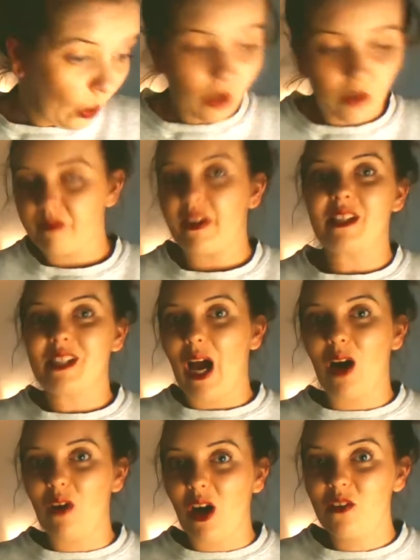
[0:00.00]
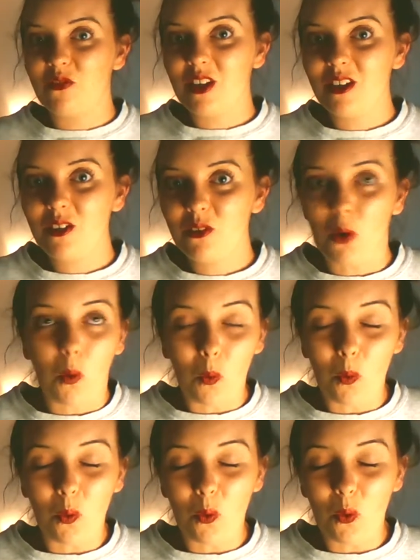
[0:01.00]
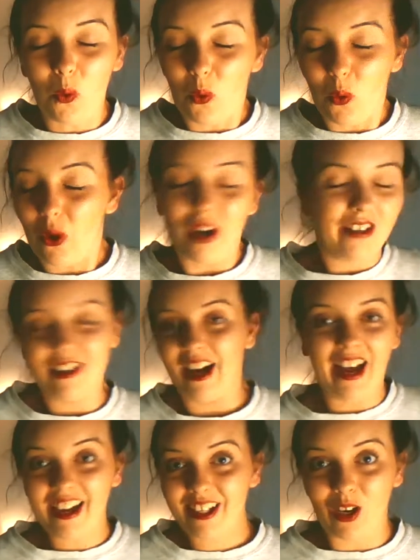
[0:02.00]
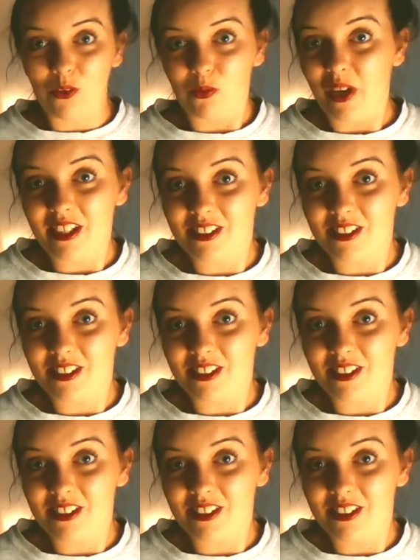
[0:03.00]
that's how I feel. Ooh, I can't wait to